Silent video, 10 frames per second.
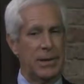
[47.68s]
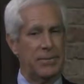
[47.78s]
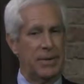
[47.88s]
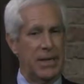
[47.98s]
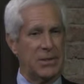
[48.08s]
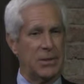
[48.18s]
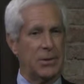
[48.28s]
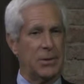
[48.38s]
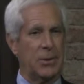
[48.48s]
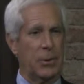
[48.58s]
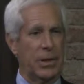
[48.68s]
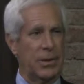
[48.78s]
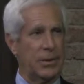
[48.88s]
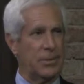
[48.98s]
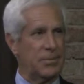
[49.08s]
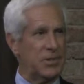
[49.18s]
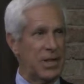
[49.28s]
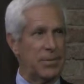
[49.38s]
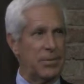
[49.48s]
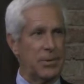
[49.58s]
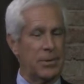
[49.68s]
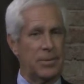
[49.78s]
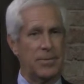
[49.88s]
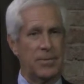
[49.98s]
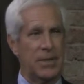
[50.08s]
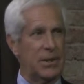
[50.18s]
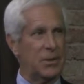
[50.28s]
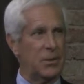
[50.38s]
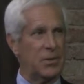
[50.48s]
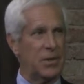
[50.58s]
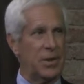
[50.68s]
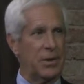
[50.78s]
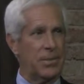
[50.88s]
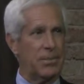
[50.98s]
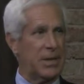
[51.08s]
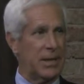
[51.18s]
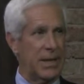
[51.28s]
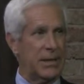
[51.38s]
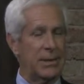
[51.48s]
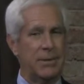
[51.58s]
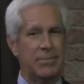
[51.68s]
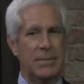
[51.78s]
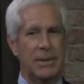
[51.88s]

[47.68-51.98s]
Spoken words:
faster, greener, safer vehicles that are connected,